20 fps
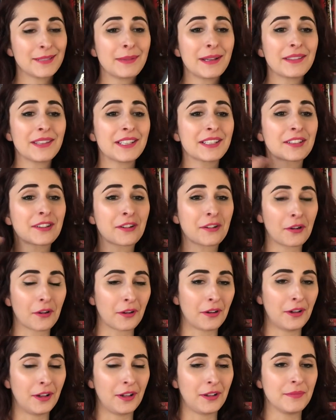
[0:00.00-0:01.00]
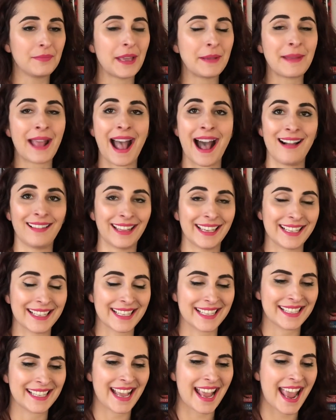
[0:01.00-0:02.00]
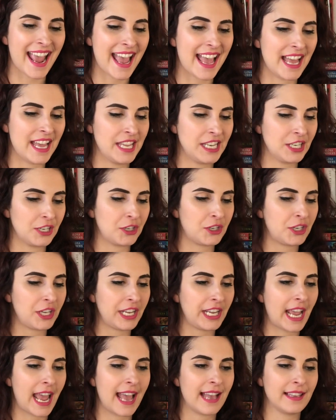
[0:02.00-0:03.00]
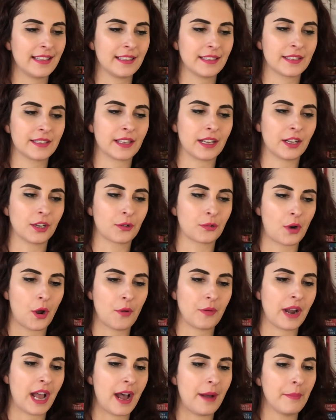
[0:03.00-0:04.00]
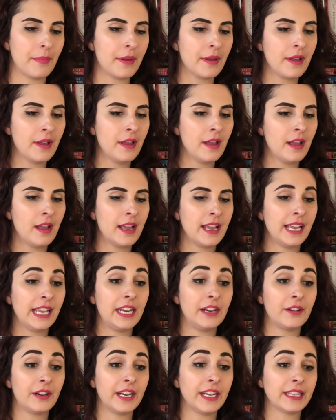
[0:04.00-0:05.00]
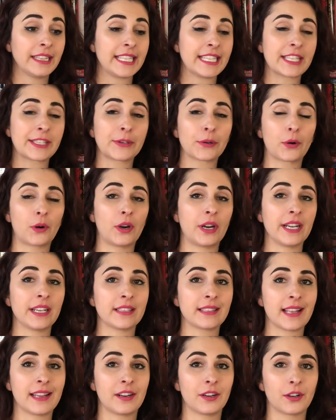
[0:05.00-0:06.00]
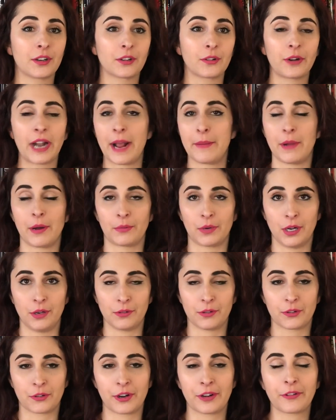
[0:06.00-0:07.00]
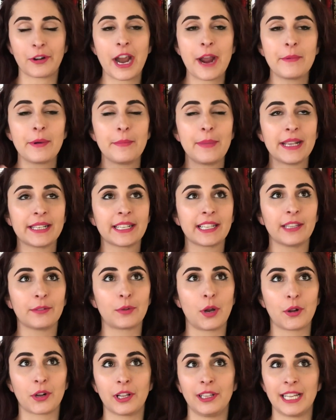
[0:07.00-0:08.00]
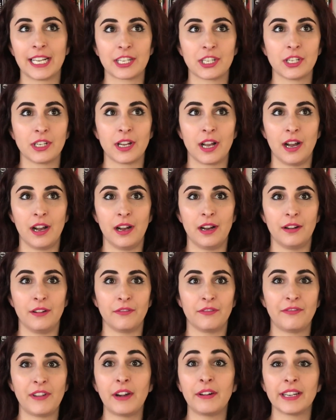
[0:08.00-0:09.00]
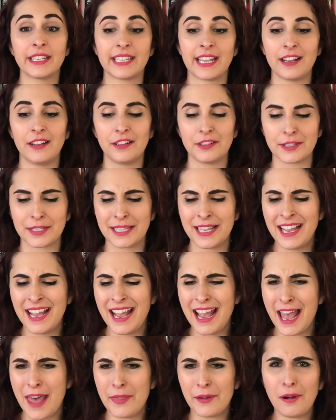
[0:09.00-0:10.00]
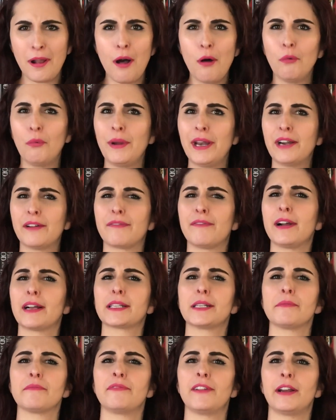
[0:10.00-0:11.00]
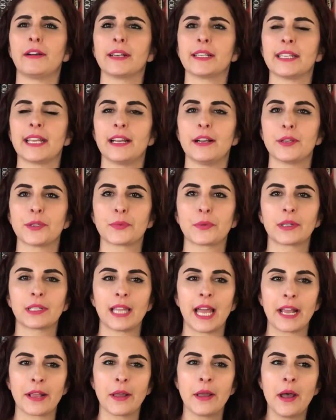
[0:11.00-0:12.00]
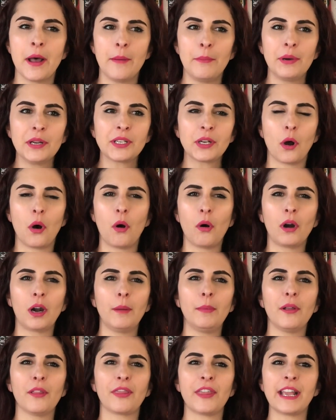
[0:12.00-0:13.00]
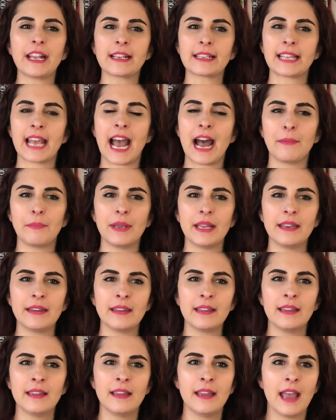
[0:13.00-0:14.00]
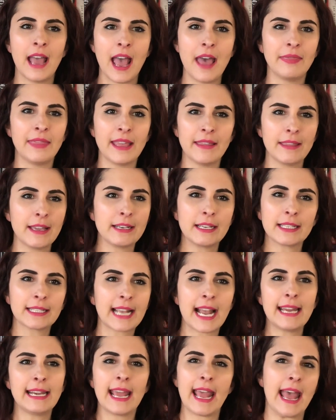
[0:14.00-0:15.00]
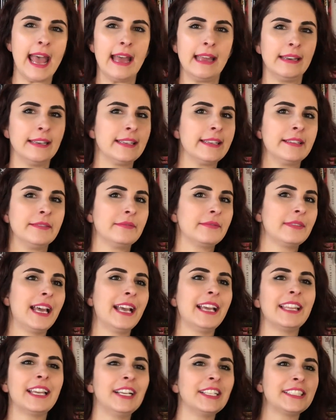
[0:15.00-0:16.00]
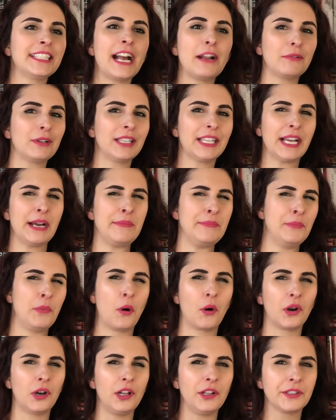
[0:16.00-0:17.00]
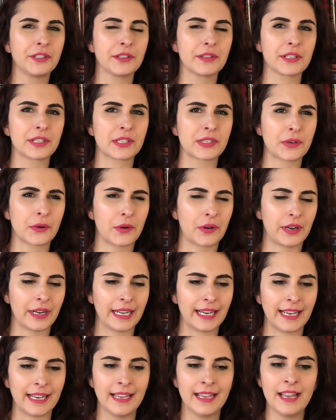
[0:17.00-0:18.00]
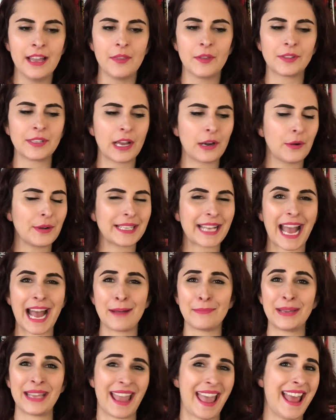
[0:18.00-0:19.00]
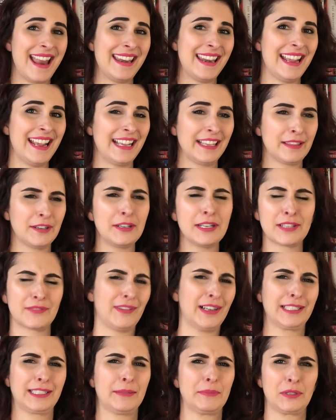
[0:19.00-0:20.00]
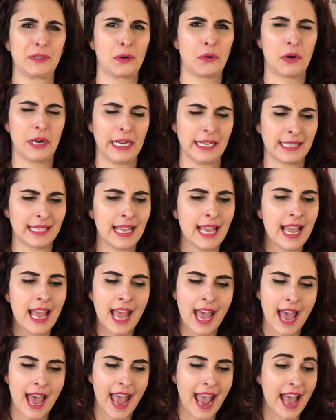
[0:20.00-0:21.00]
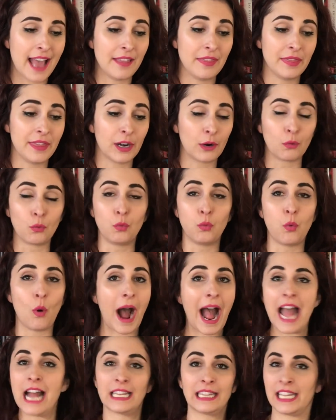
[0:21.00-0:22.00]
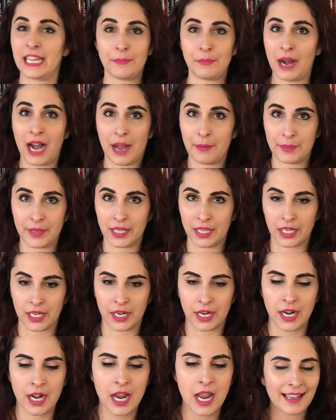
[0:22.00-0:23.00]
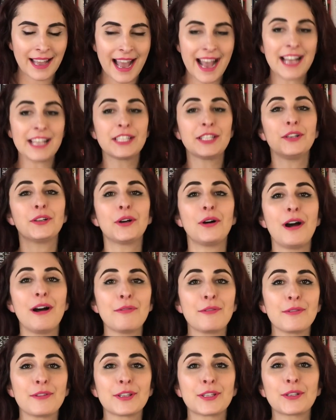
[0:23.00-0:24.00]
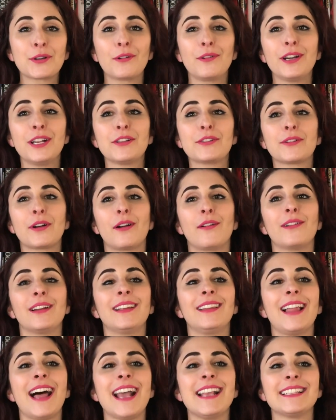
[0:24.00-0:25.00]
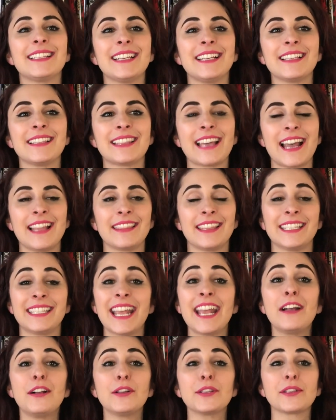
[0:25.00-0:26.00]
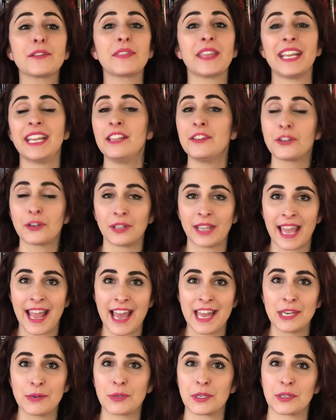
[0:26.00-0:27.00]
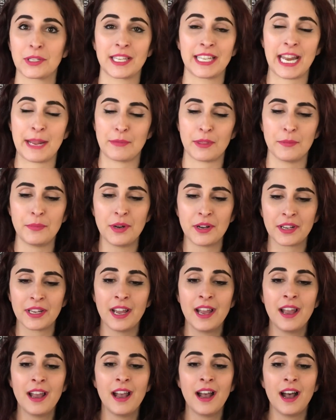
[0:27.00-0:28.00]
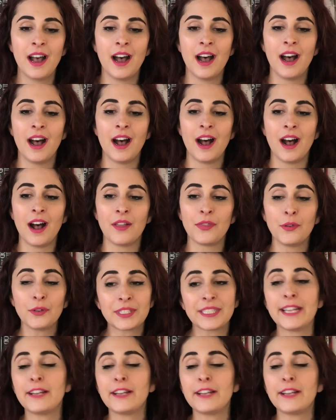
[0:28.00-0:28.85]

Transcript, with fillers: it's about this girl named Alice and she has grown up hearing these stories that her grandma wrote. Her grandma basically wrote a collection of fairy tales, and they're all weird, fucked up fairy tales where like a bunch of horrible things happen, and then they just kind of end. Like there's not really a moral to the story. There's not always a happy ending. They're just fucked up stories, and they're wildly popular. As you go on through the story, you start realizing that the Tales of the Hinterland, which is the name of the book, those